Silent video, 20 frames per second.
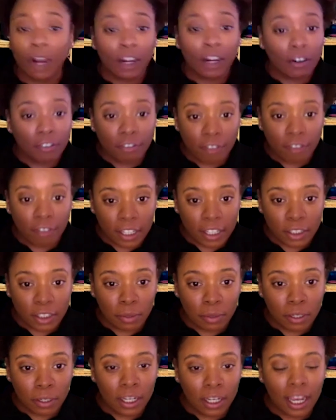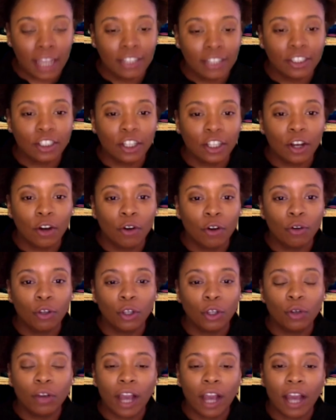on Facebook, and so
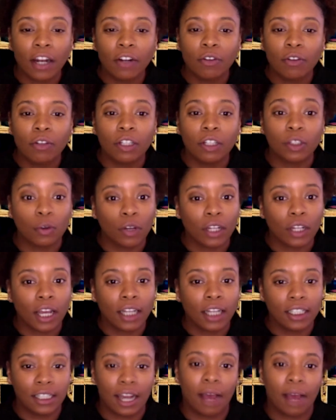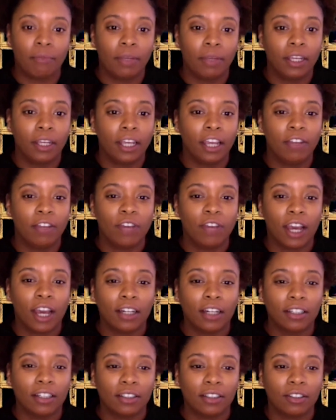you kind of do this online shopping. Can you kind
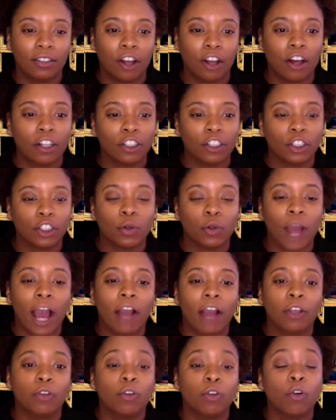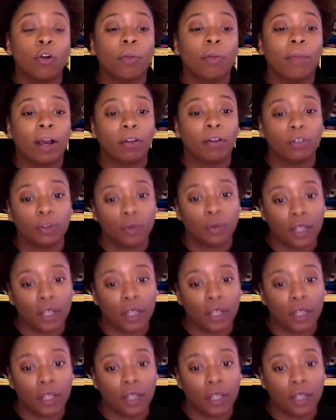of talk us through how you go about doing